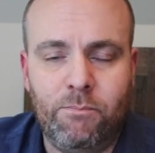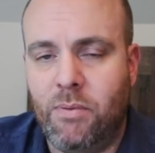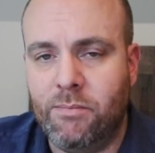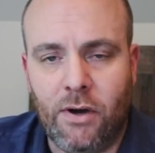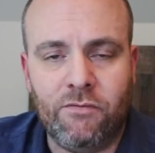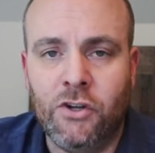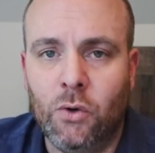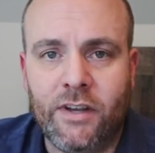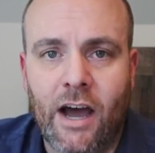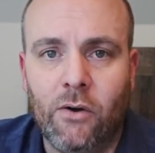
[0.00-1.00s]
people have
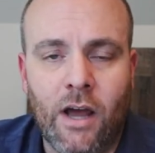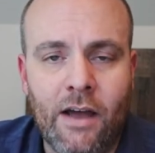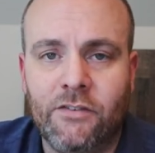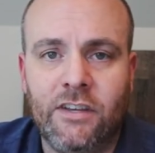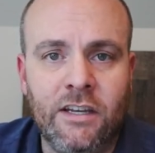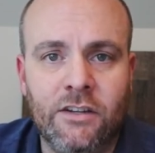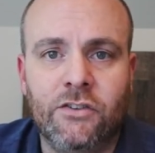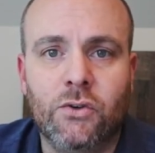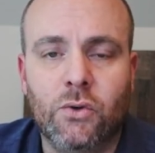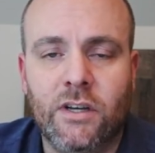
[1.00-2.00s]
no doubt, I've seen it
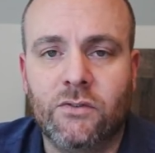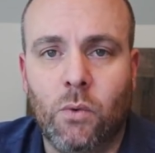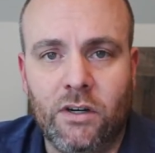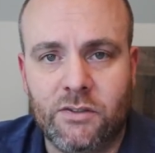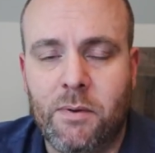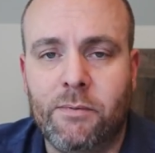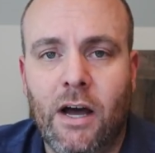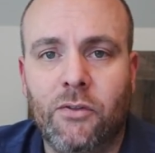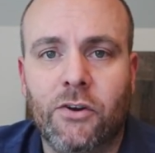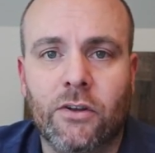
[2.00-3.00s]
too, as well as people
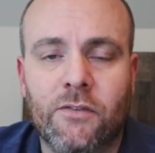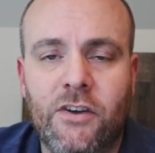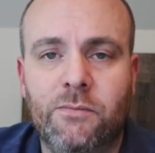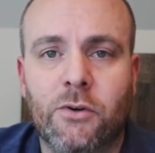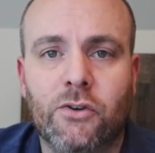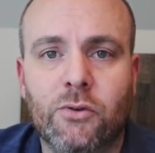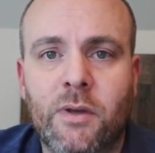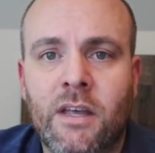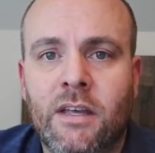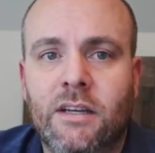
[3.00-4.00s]
out there on the Facebook
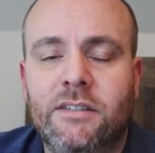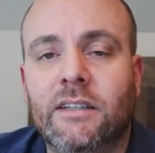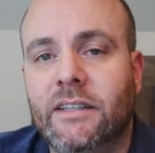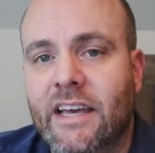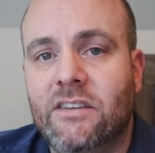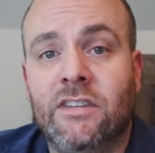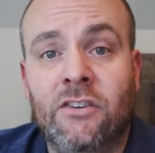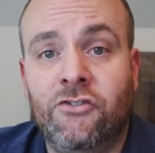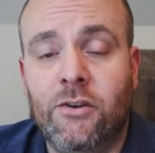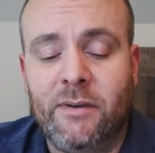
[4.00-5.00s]
group, delays
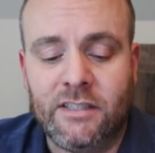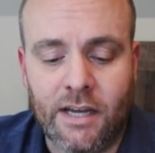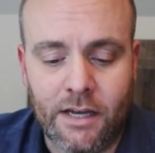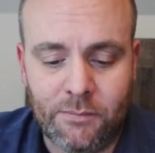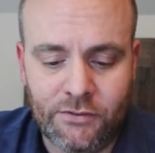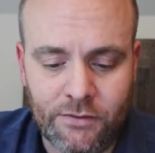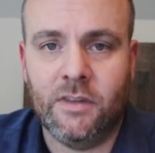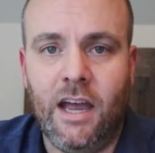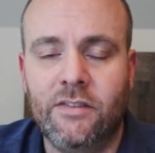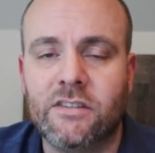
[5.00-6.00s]
in shipping times.
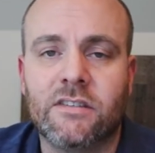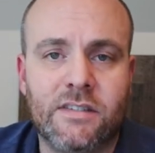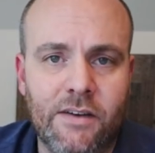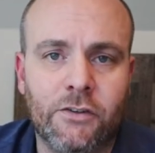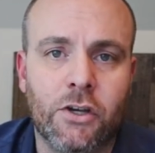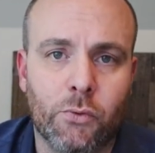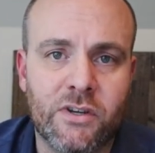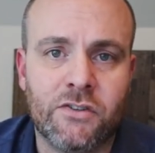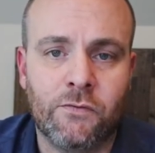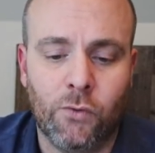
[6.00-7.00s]
And this is definitely a
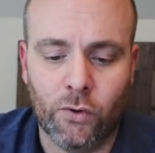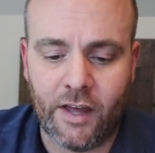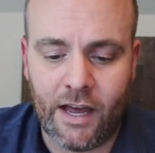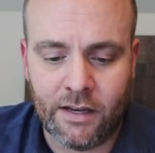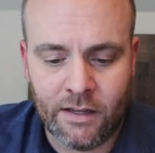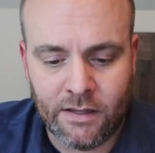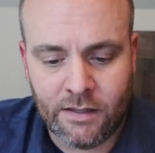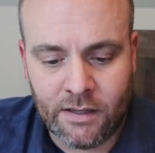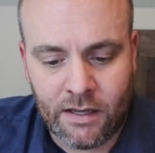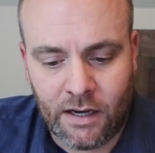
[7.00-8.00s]
reason for that.
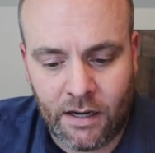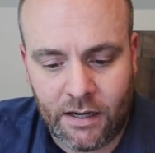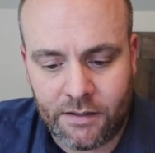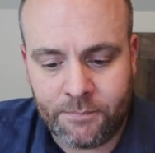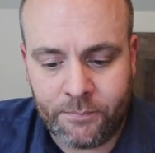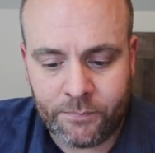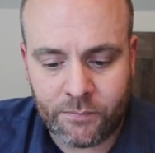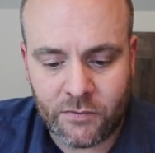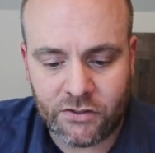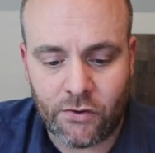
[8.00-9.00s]

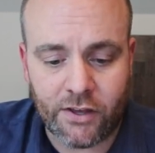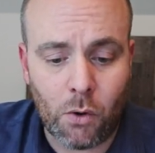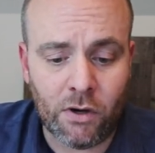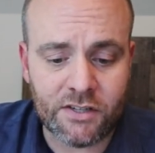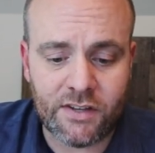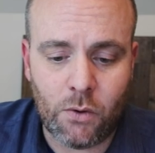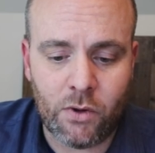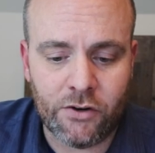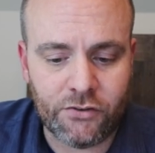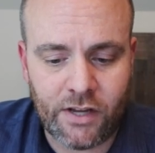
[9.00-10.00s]
So they go on to say,
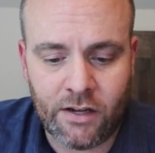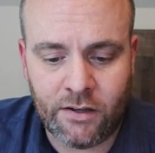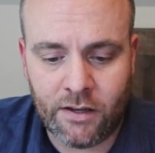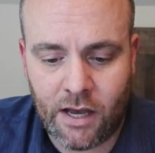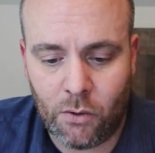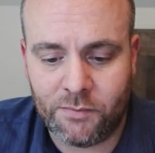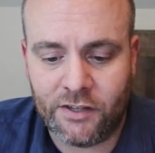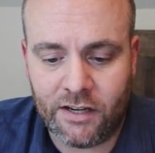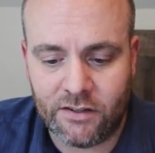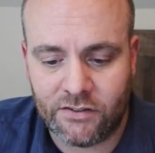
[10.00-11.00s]
we understand how
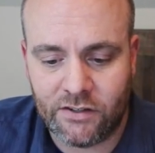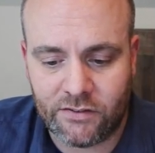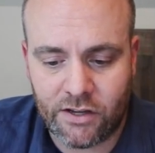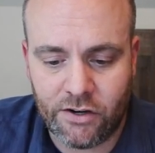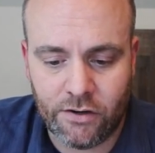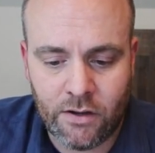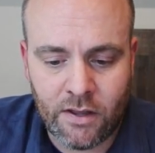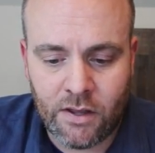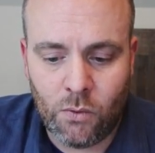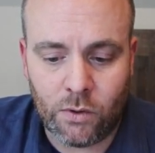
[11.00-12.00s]
upsetting this is to hear.
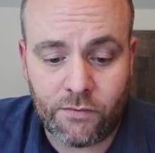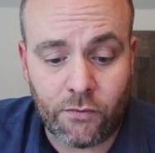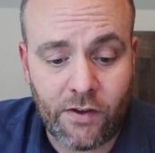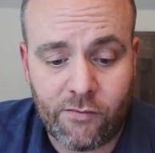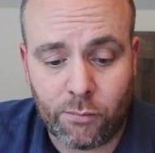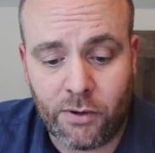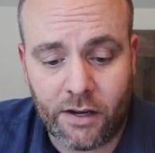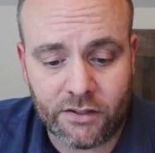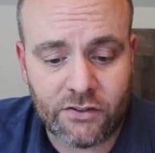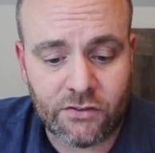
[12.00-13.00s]
One of your favorite
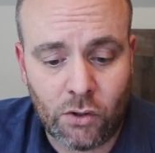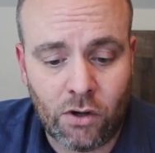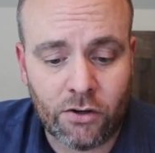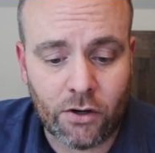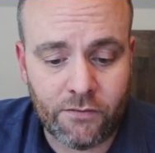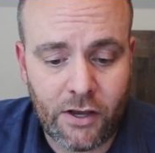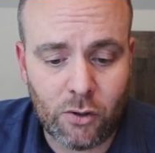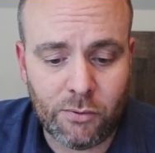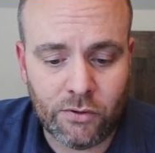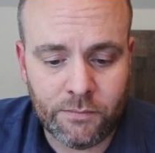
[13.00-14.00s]
products is no longer
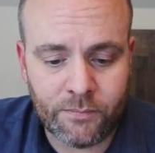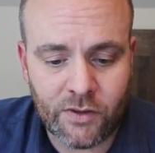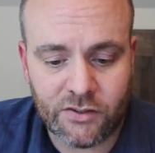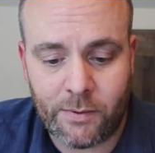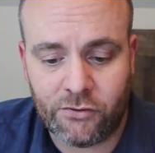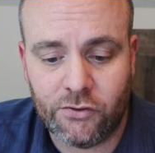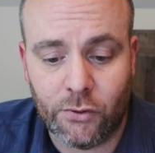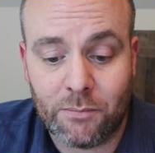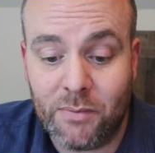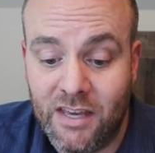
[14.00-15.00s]
available, especially
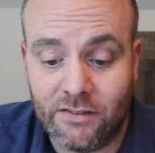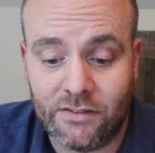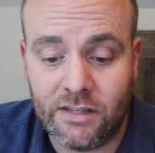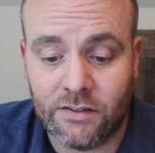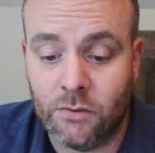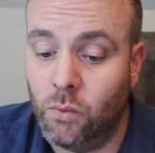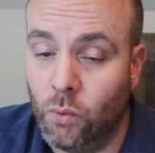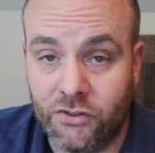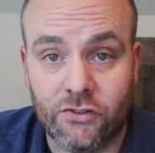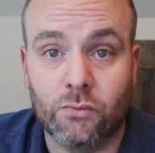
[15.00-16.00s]
during peak season,
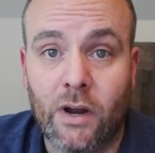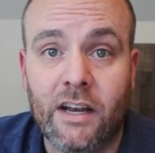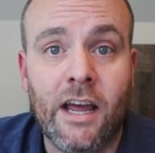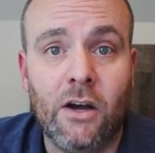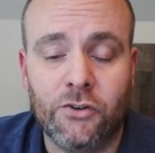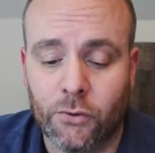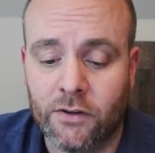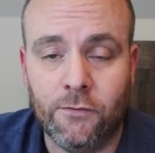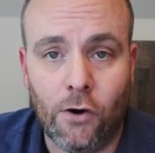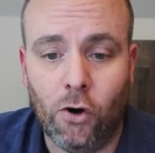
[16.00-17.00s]
which is right now
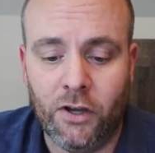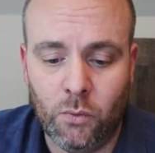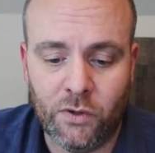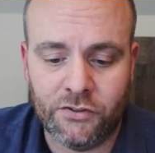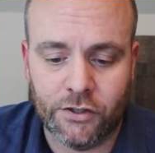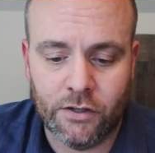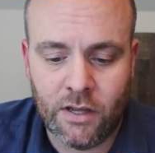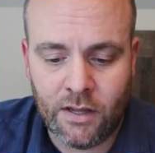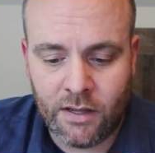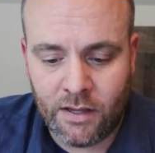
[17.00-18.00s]
during fall and winter,
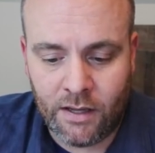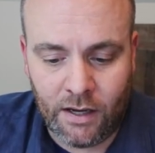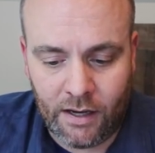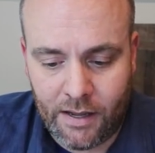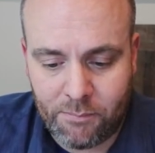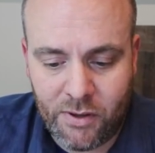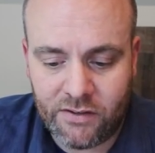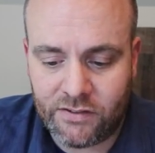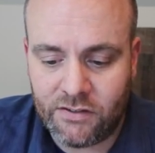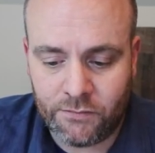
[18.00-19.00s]

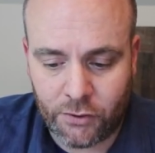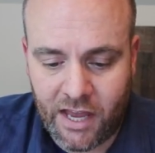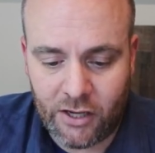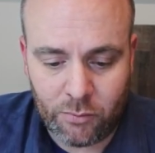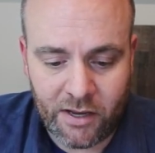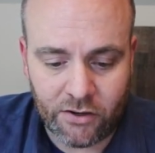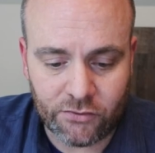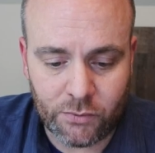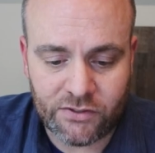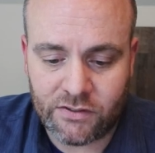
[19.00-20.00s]
peak season for candle
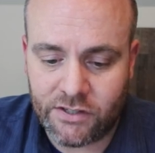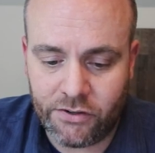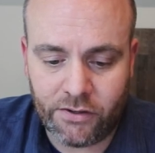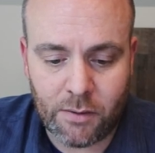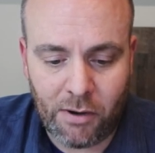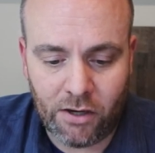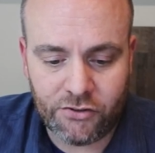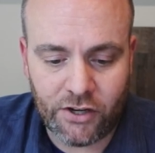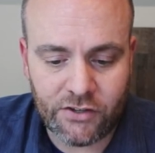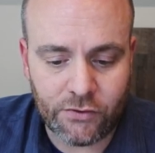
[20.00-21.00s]
makers. We sincerely
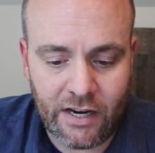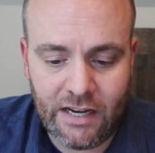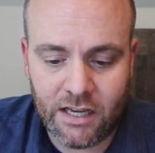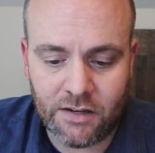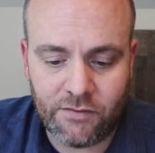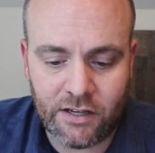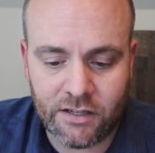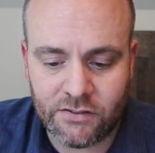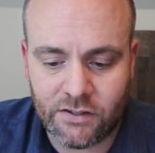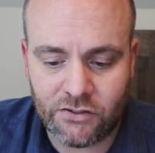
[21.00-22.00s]
apologize for any
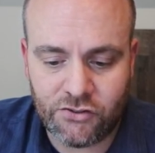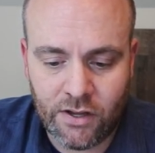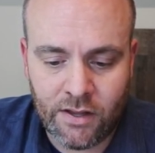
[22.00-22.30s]
inconvenience